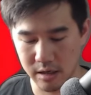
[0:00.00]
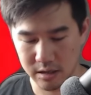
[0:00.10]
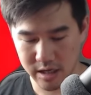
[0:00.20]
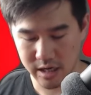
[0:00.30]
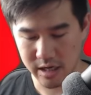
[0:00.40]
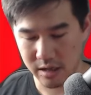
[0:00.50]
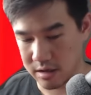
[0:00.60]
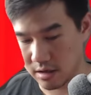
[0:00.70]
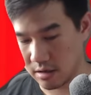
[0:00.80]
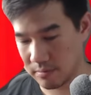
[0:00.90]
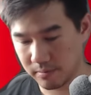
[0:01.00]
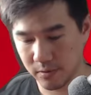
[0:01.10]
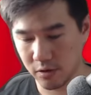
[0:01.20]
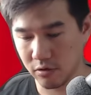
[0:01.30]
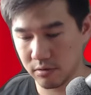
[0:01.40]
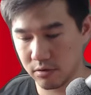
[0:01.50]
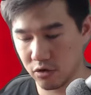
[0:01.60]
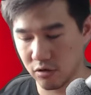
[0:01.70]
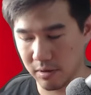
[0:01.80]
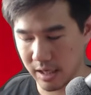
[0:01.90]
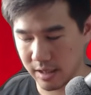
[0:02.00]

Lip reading: take out the tube like